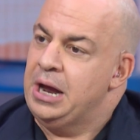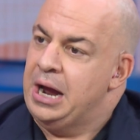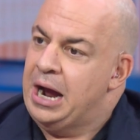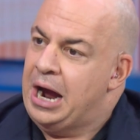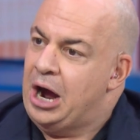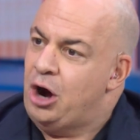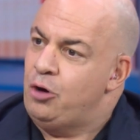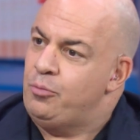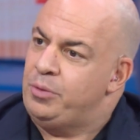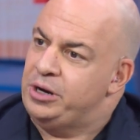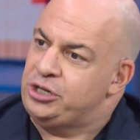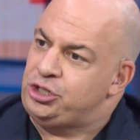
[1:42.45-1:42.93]

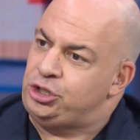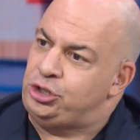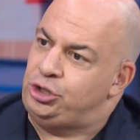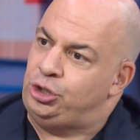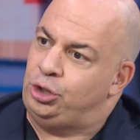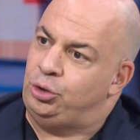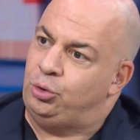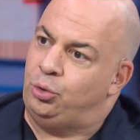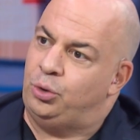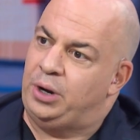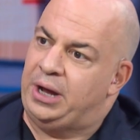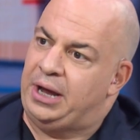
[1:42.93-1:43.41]
how much do
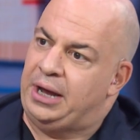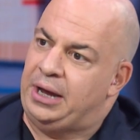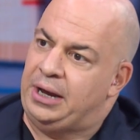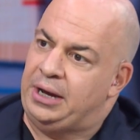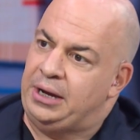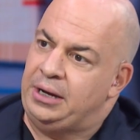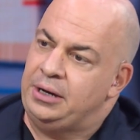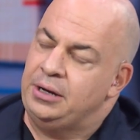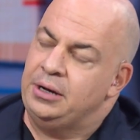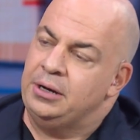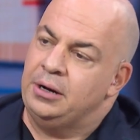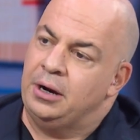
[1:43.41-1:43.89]
you
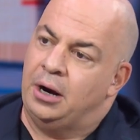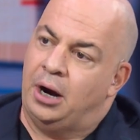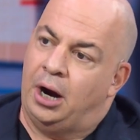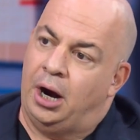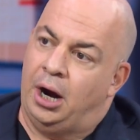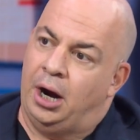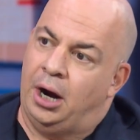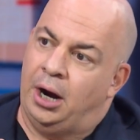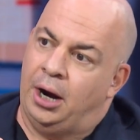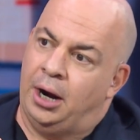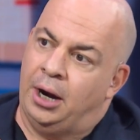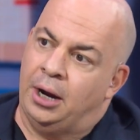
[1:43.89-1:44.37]
weigh
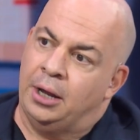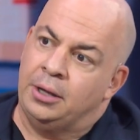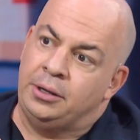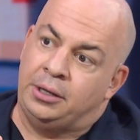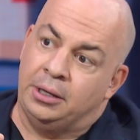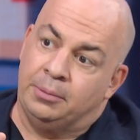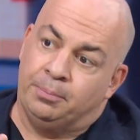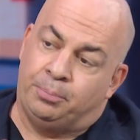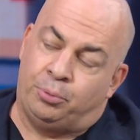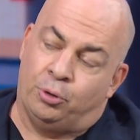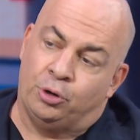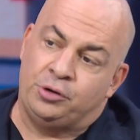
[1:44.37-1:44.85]

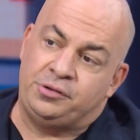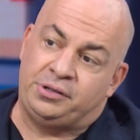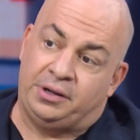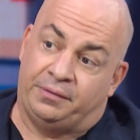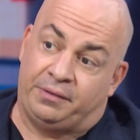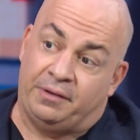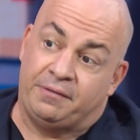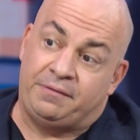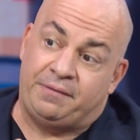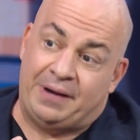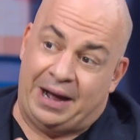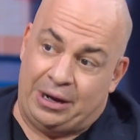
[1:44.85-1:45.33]
the importance
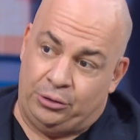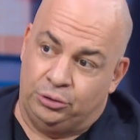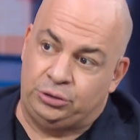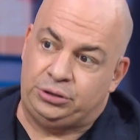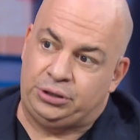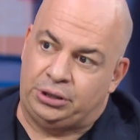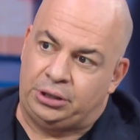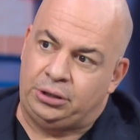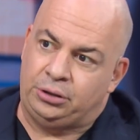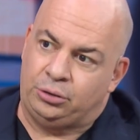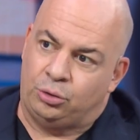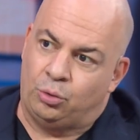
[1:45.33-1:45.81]
of a
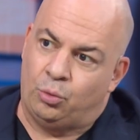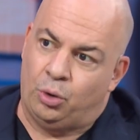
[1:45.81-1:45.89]
founder